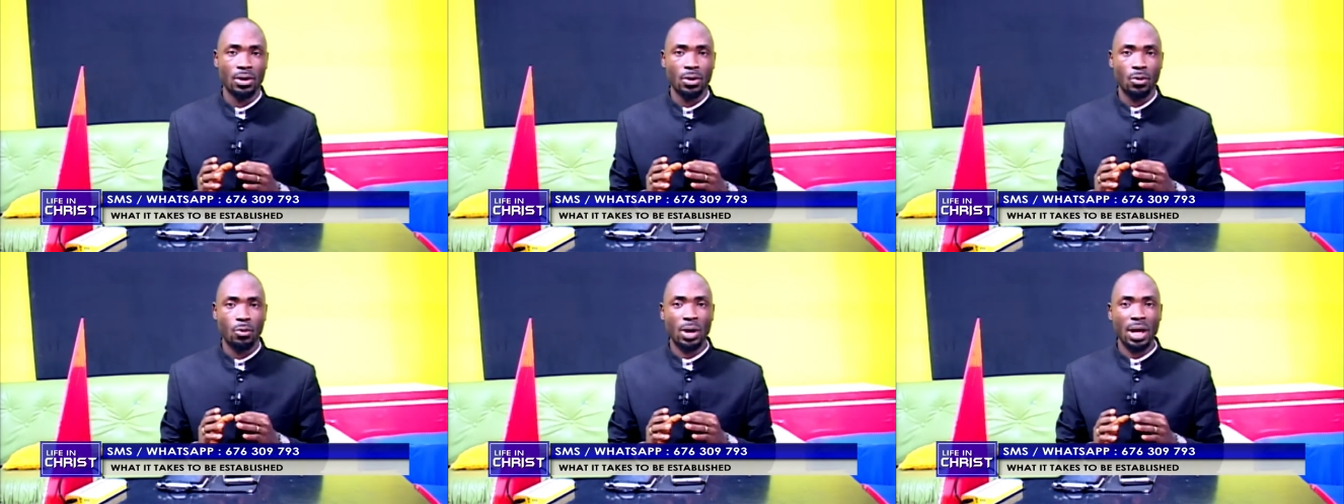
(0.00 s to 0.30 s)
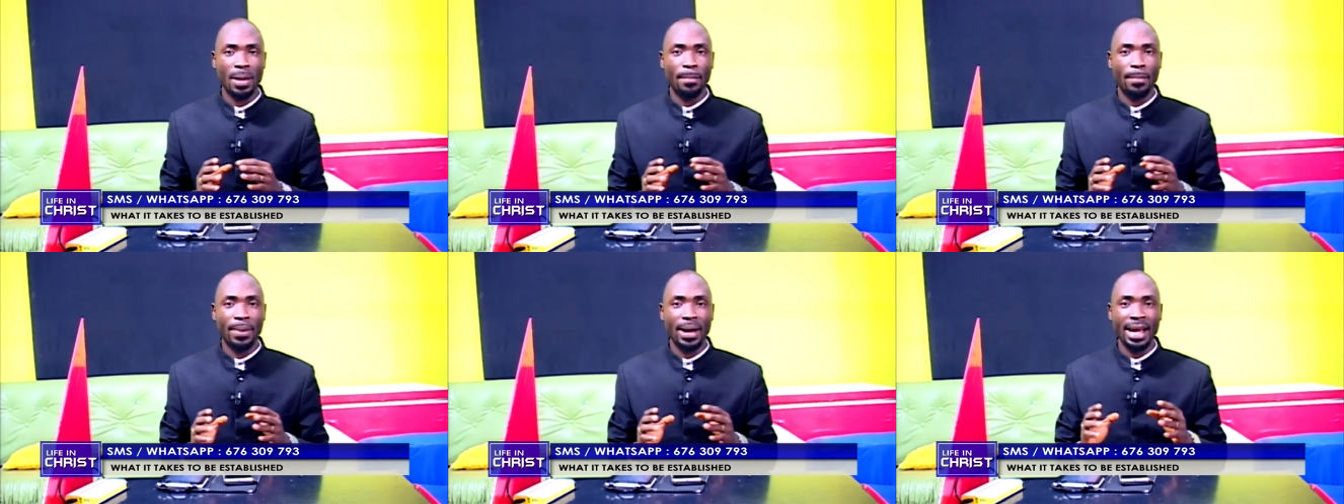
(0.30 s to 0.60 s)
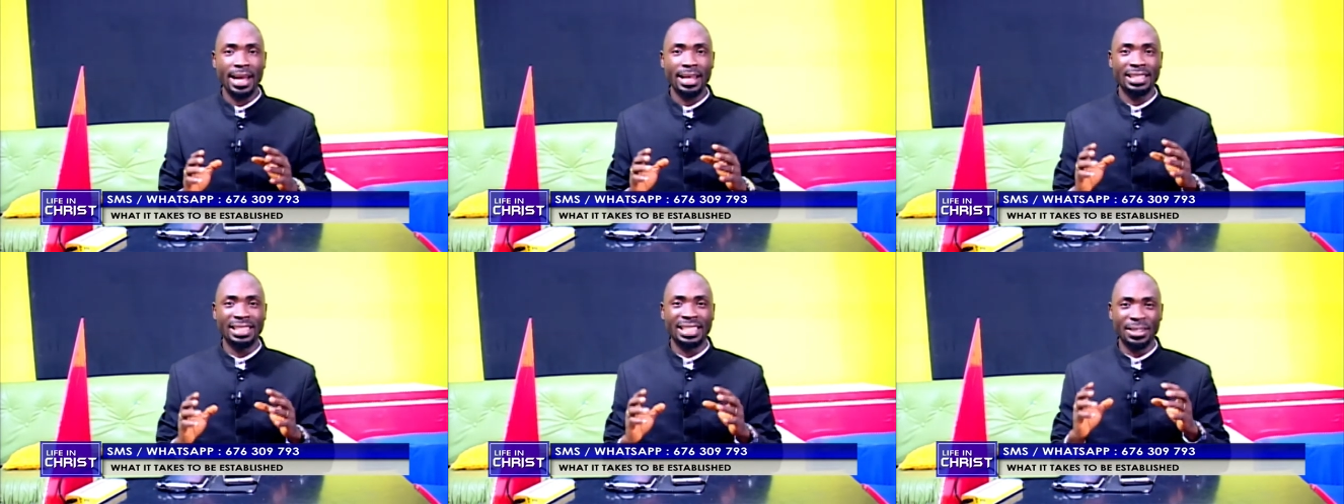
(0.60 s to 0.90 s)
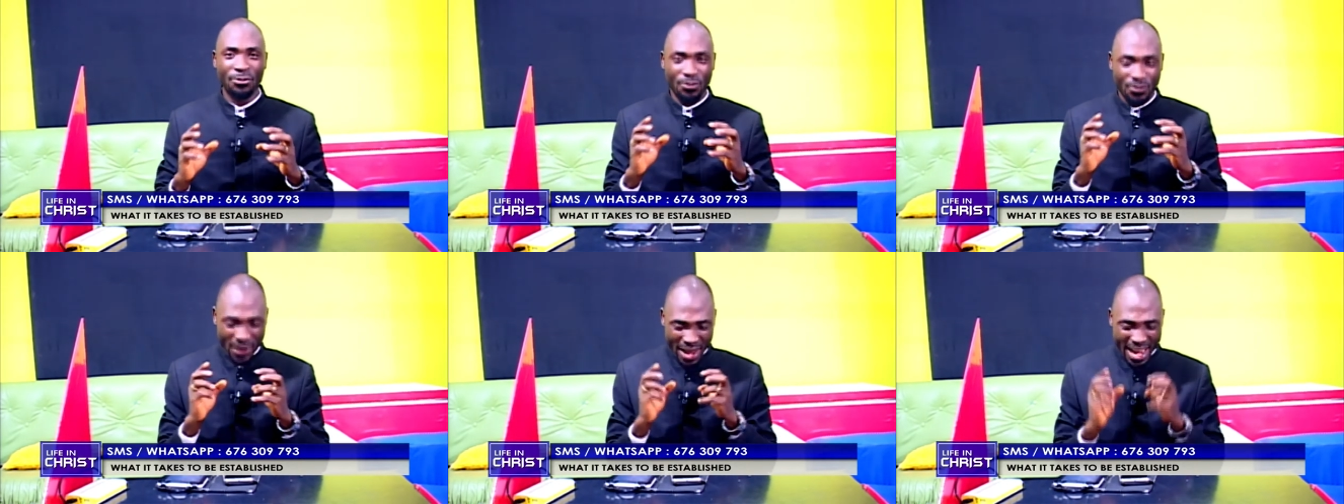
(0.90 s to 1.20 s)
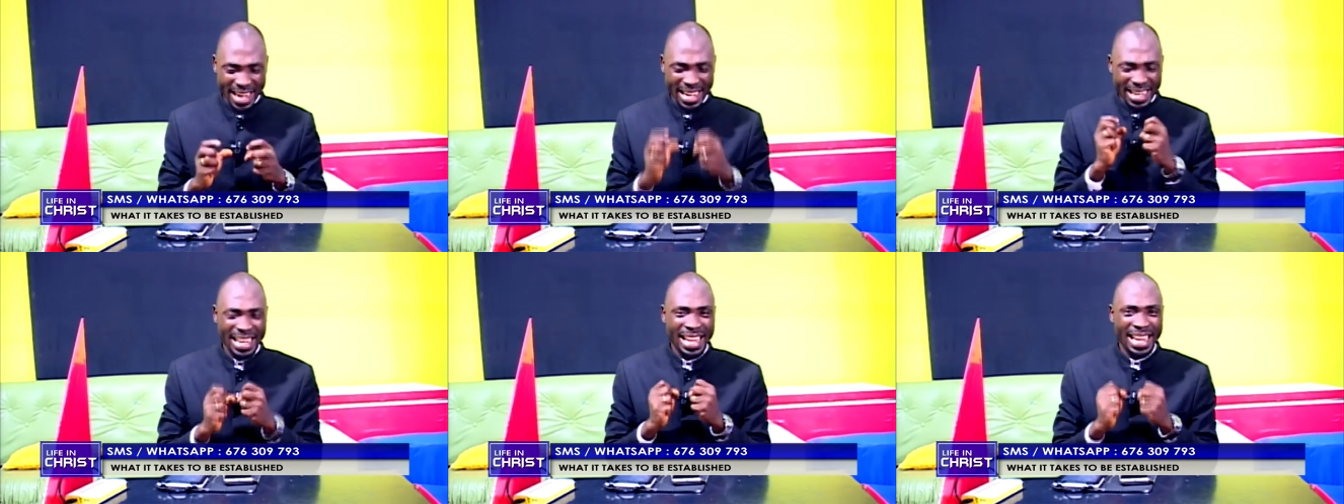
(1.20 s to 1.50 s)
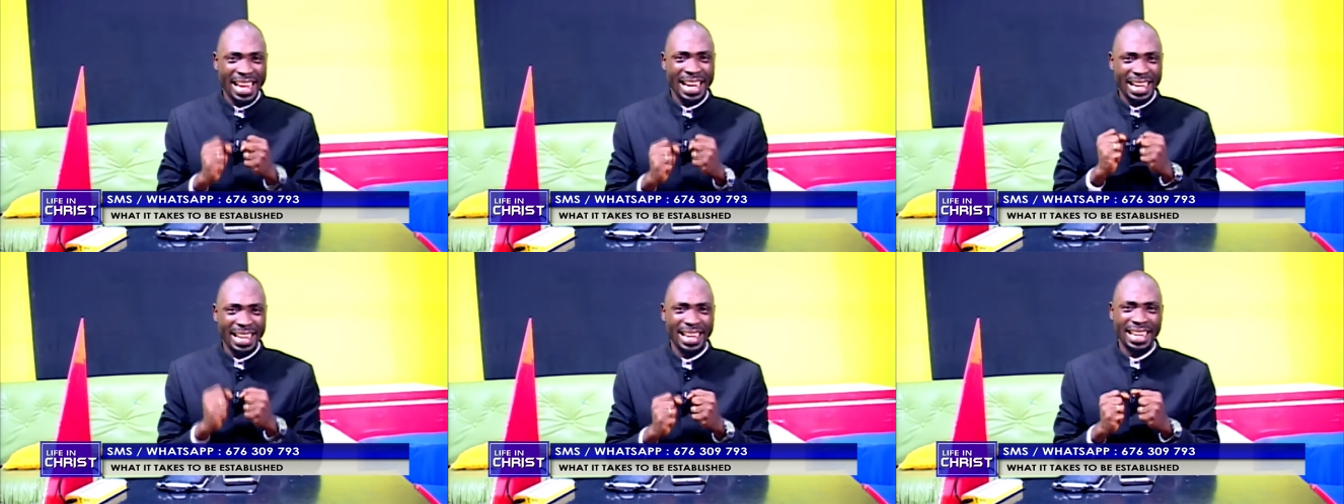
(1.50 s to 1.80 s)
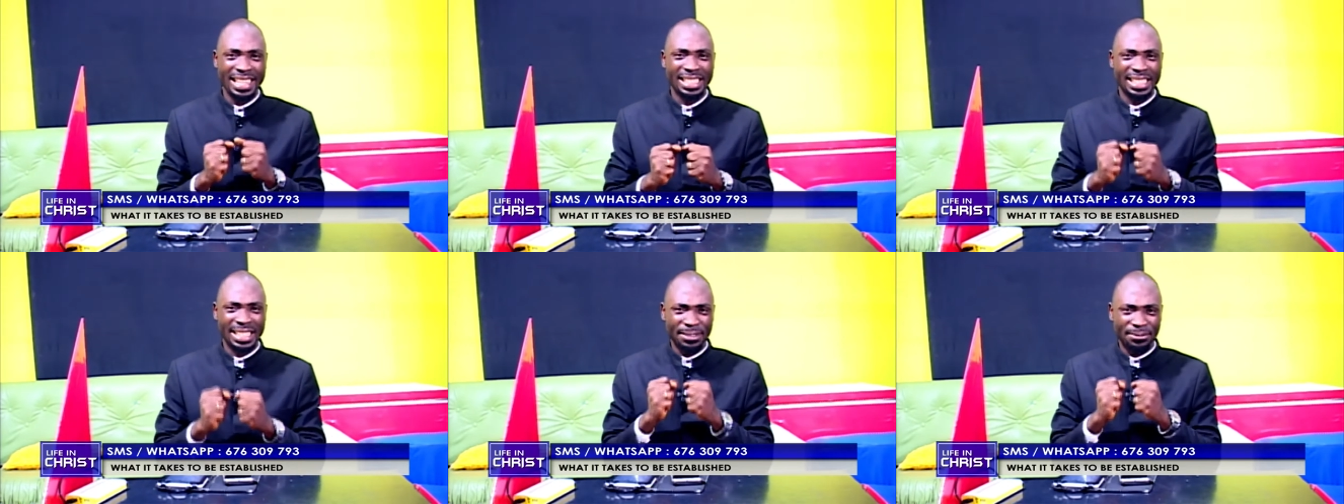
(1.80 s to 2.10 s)
whereby divine
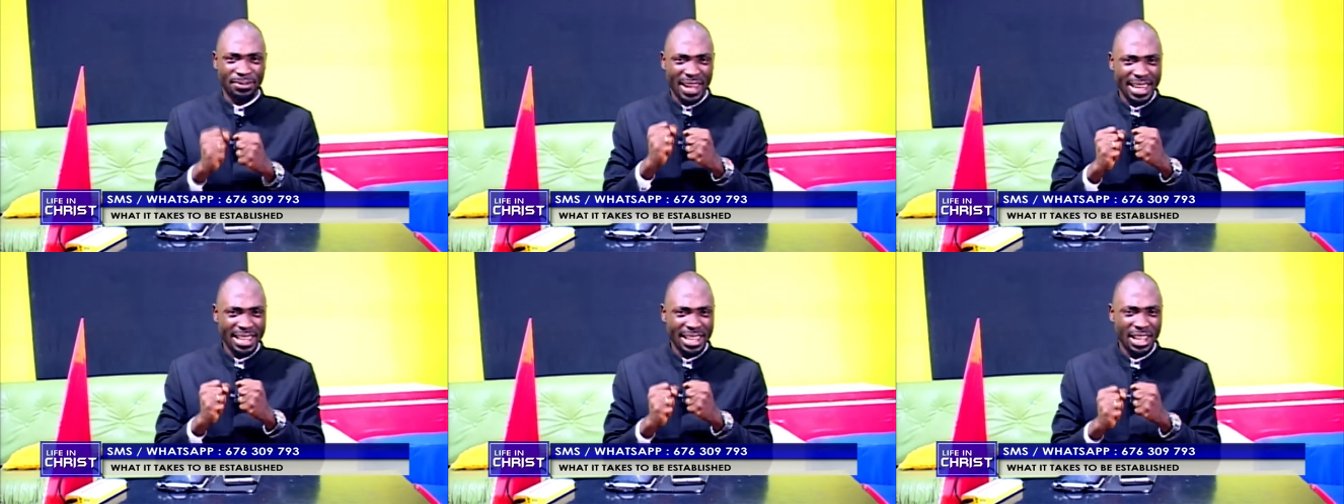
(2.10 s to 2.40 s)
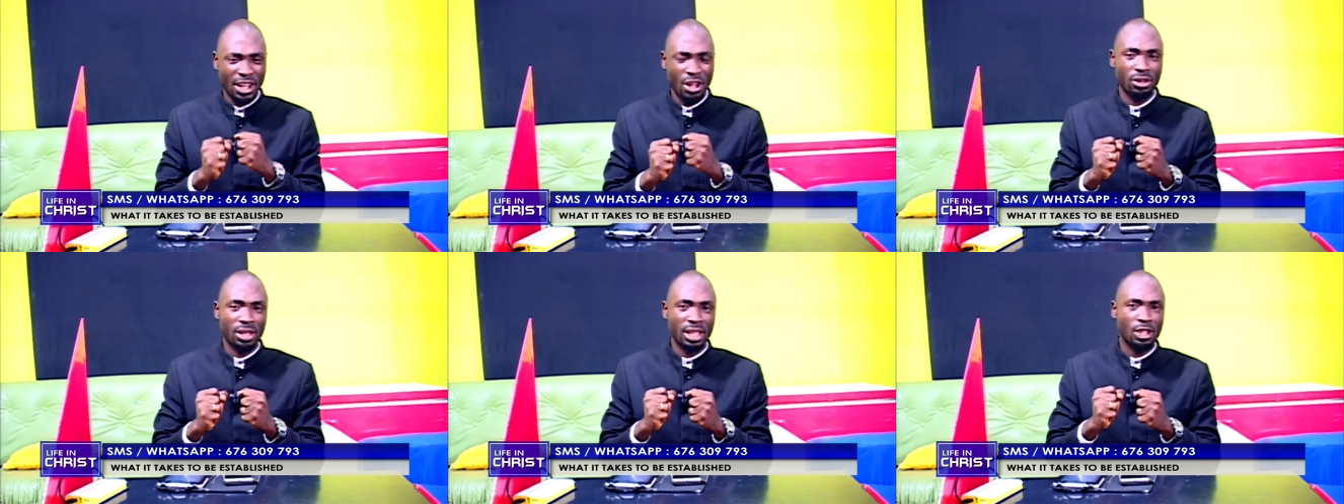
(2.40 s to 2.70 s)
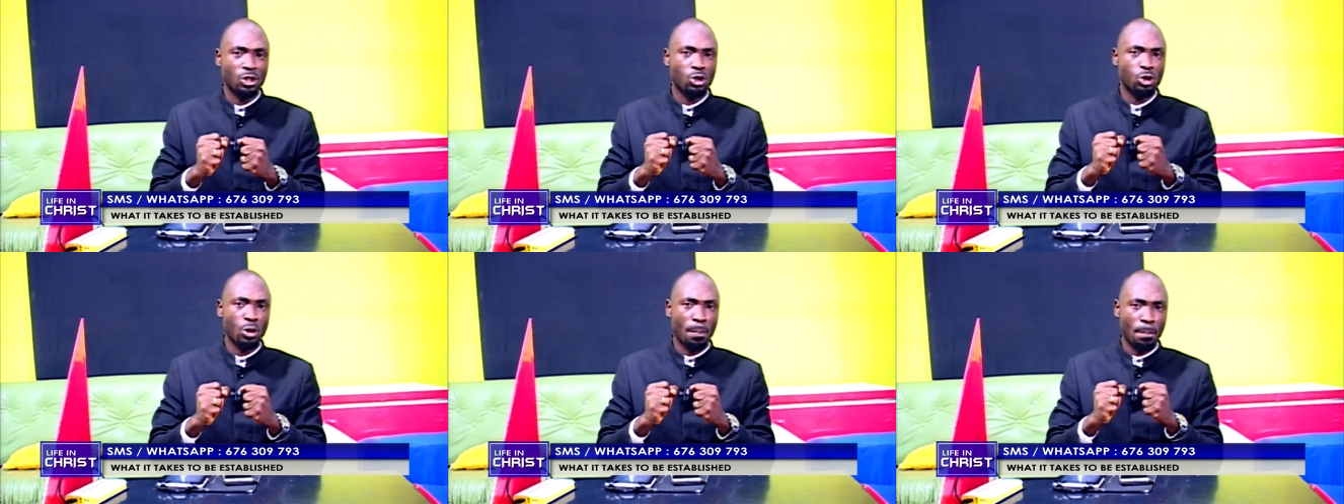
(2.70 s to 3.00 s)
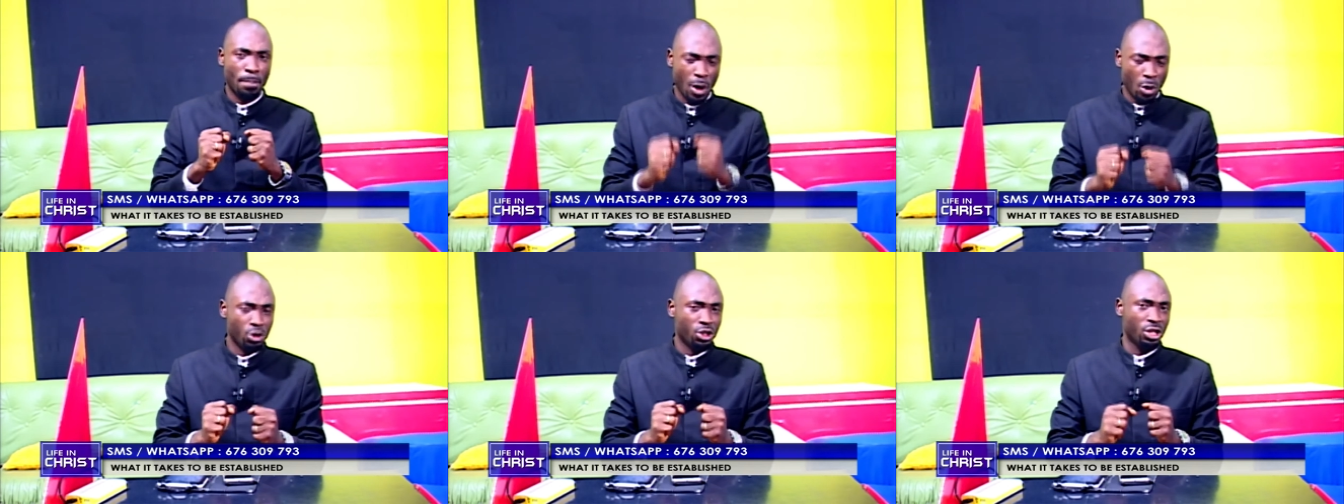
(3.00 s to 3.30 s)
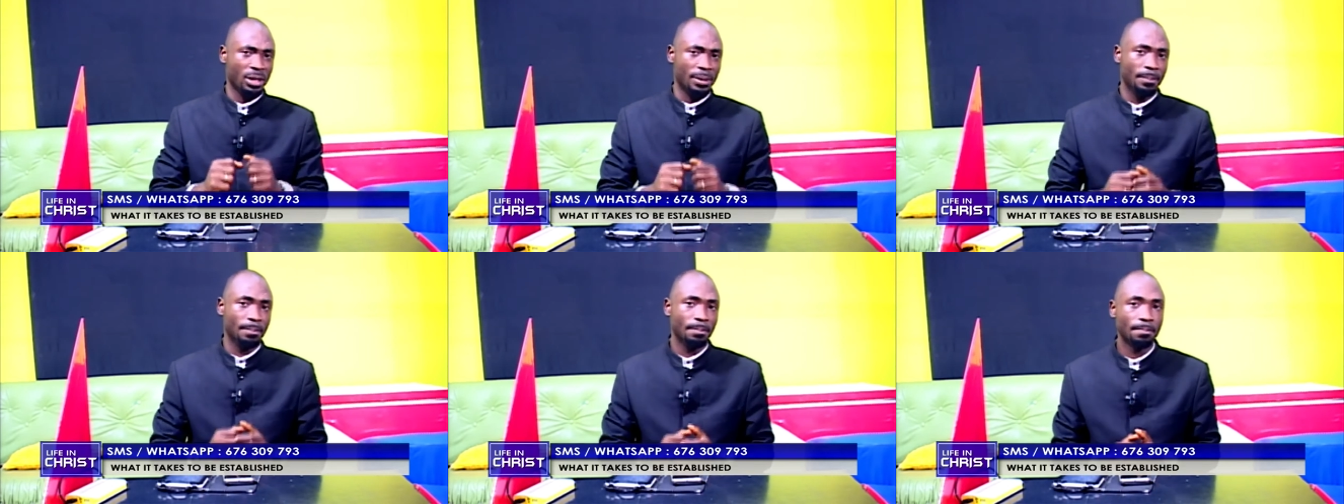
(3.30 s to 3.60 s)
healing, divine health is your portion.